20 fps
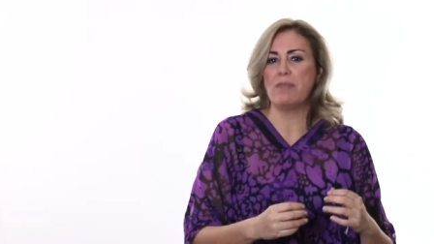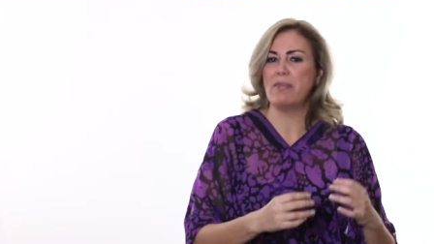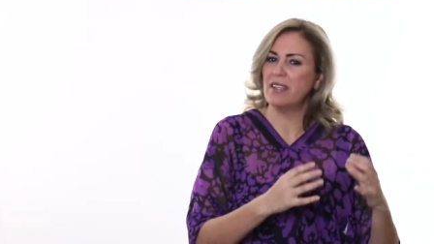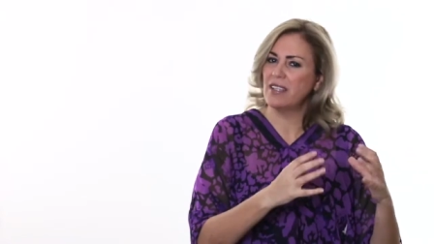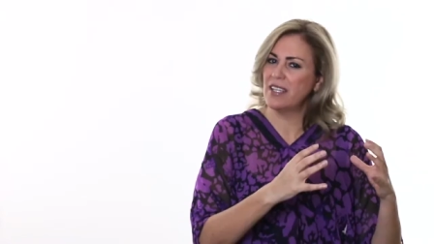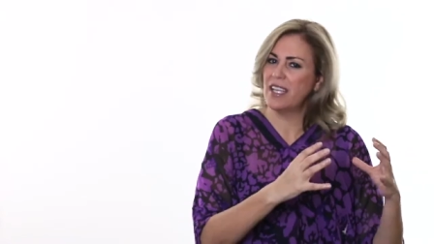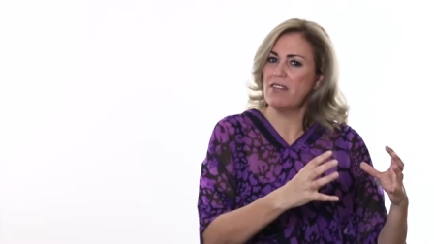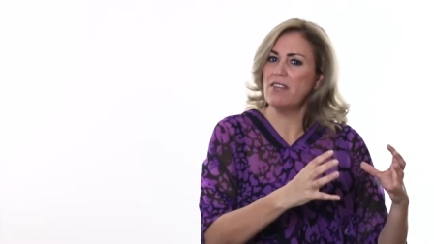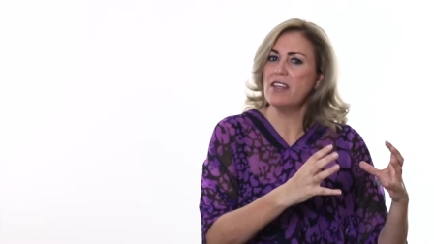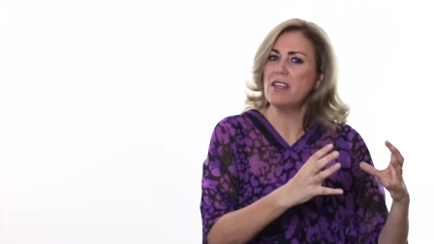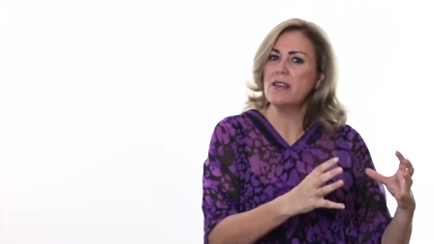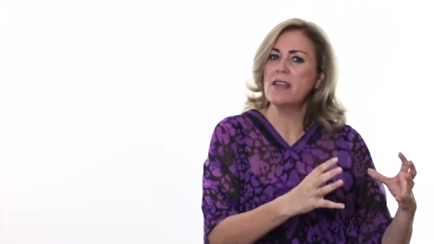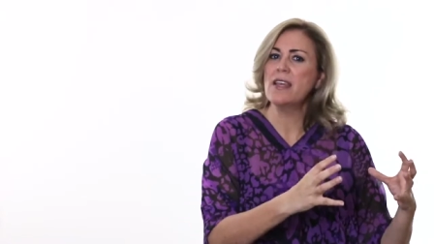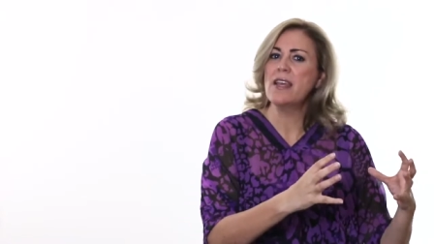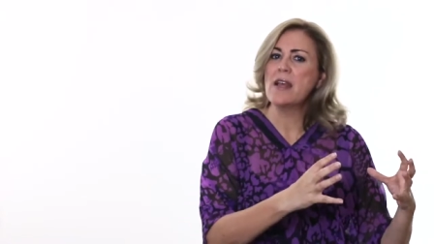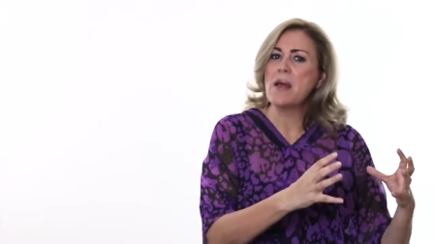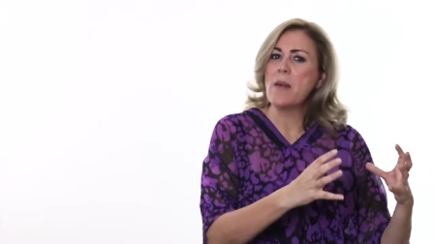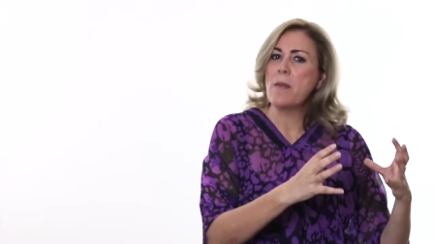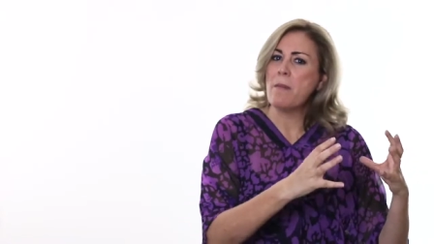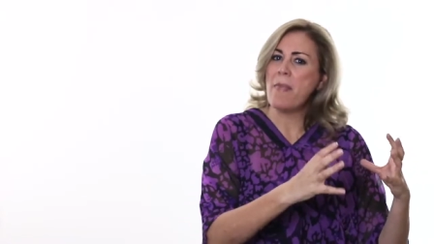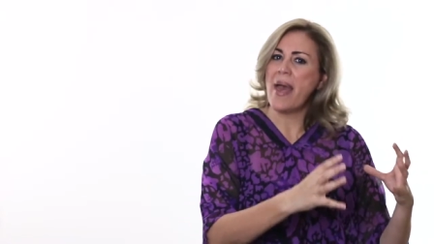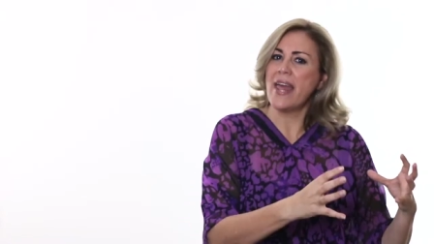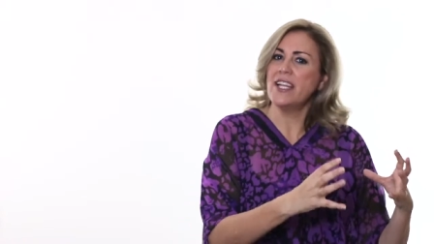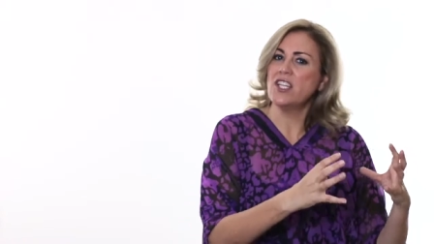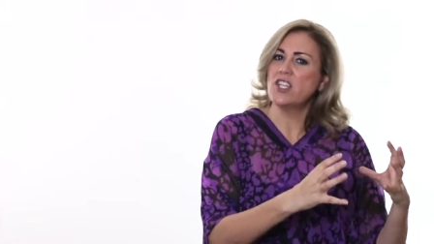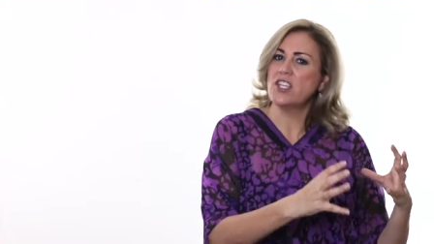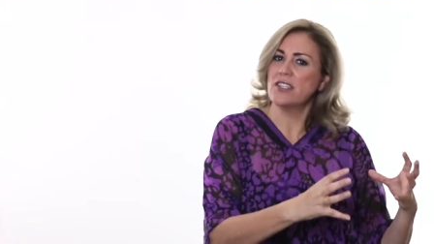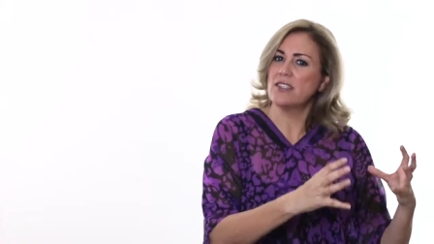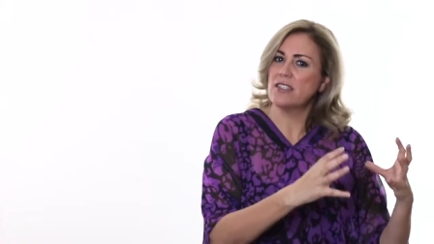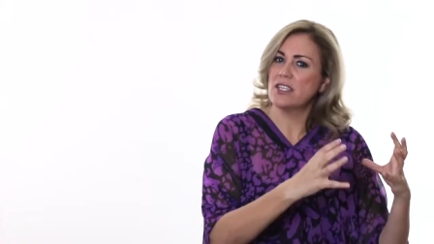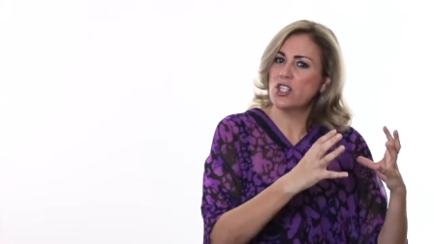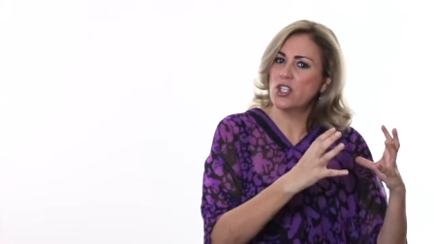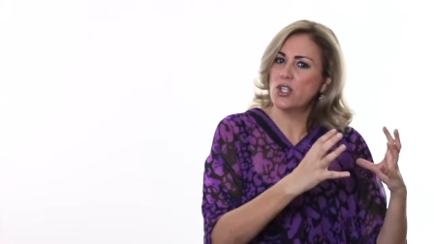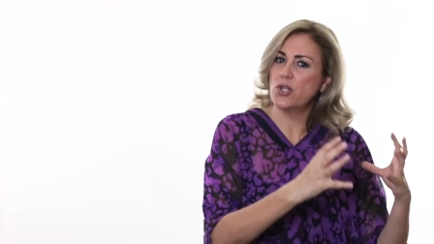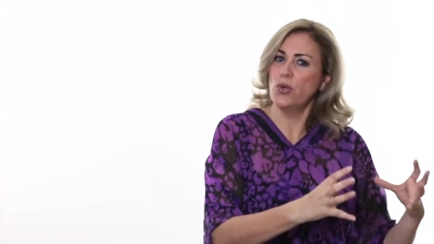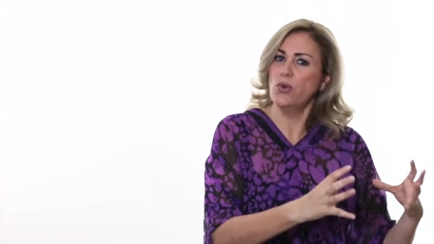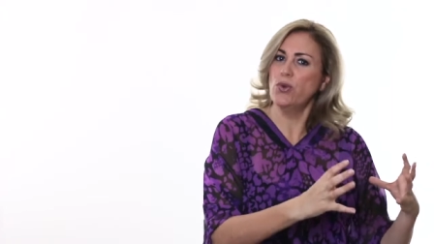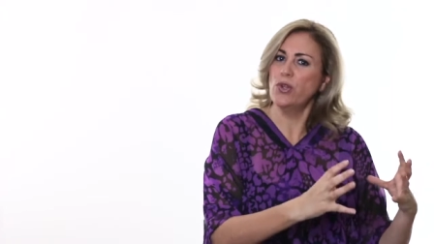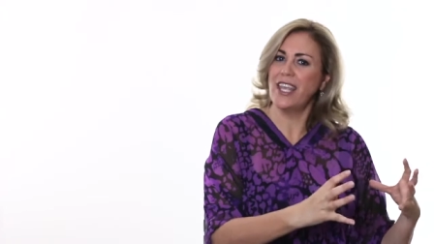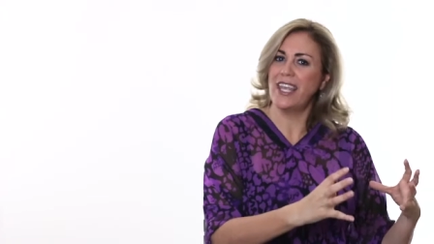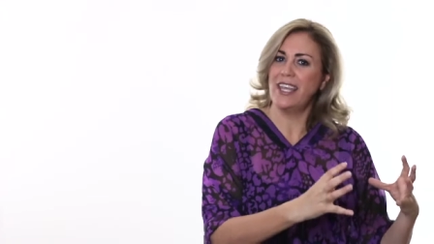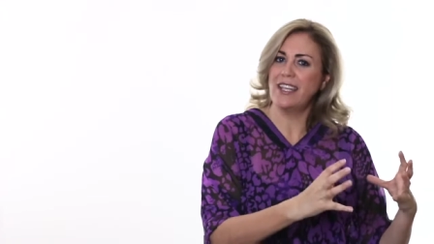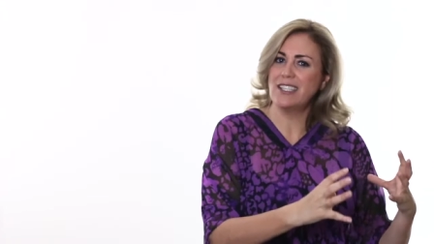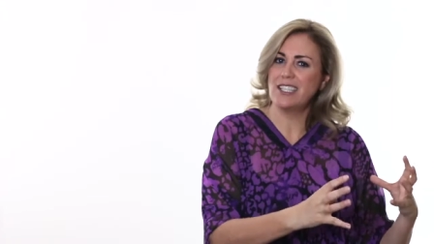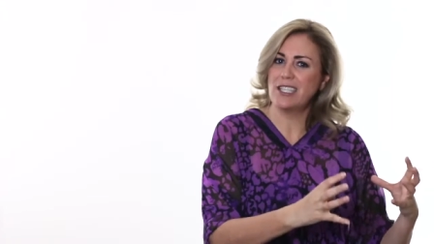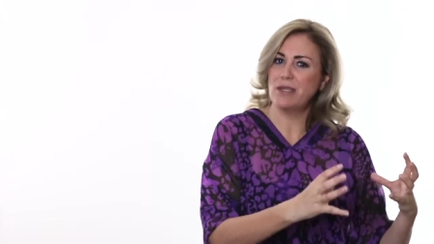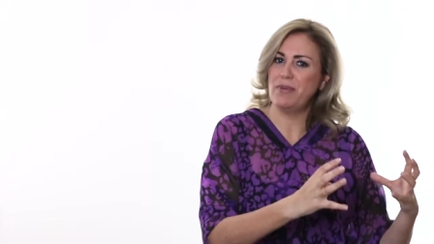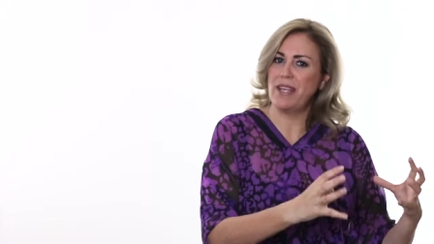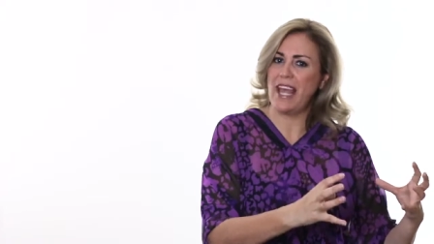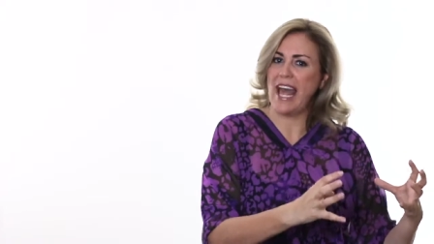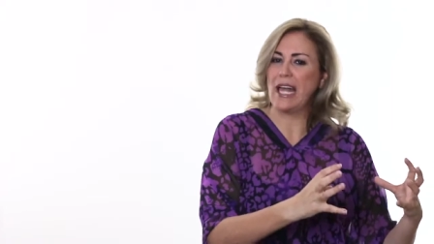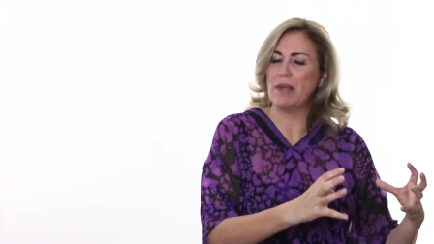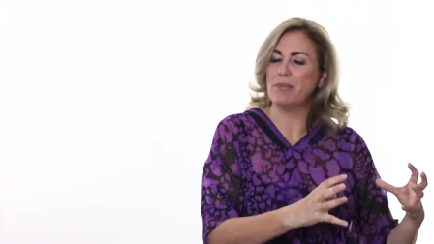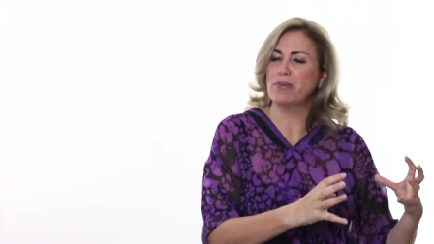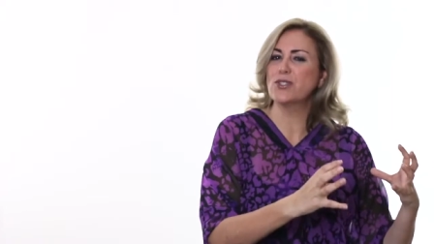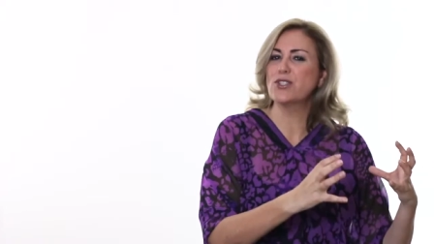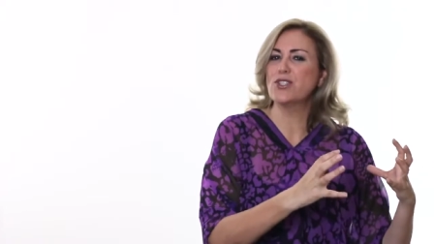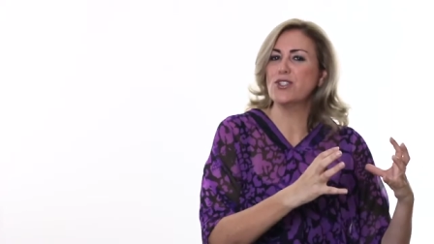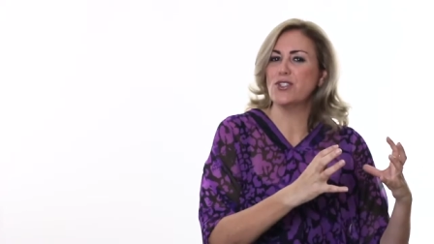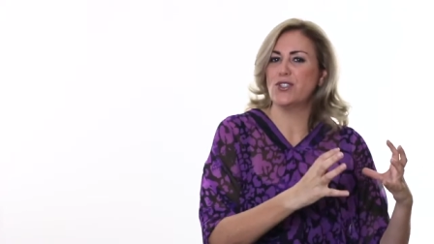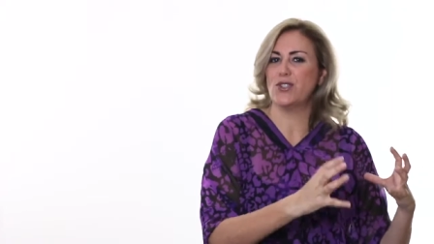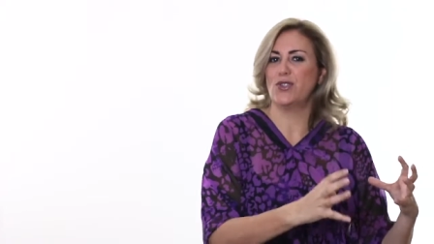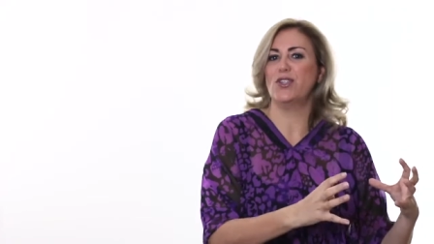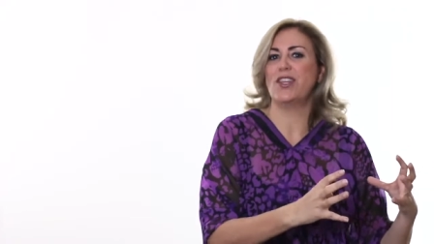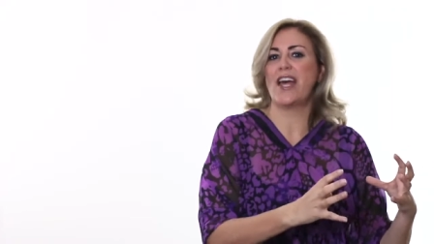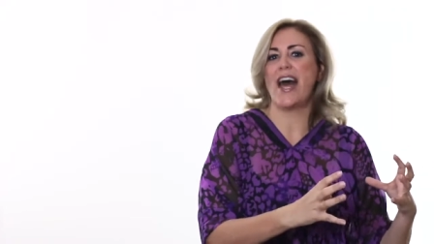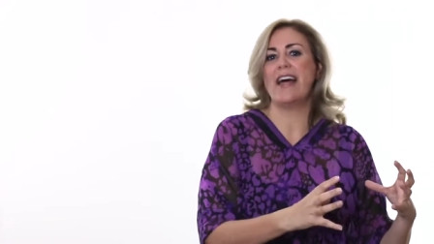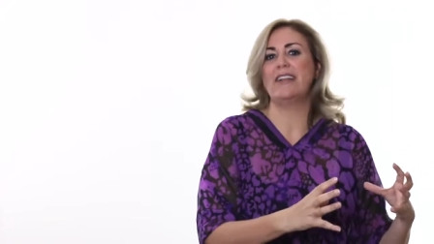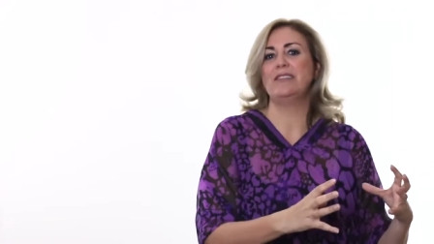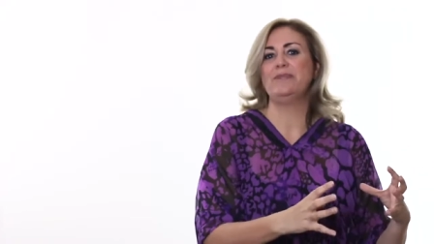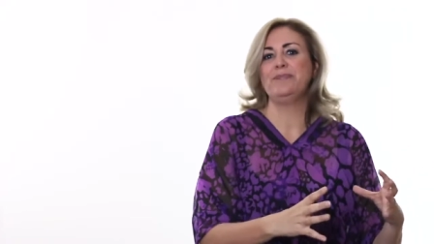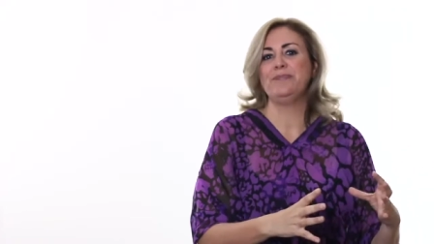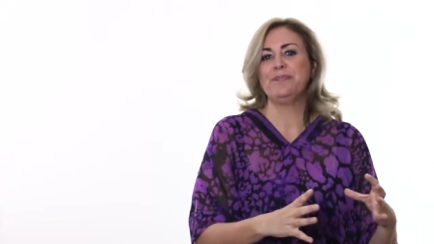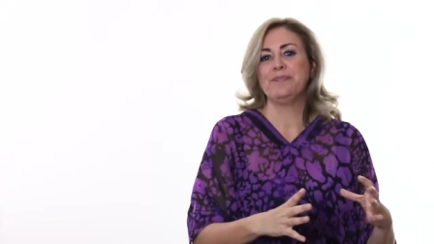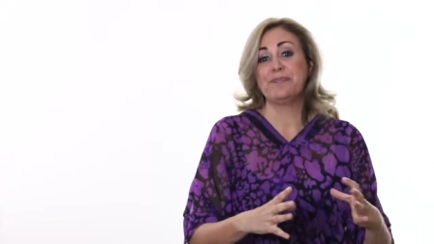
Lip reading: but giving managers the toolkit to be able to do that.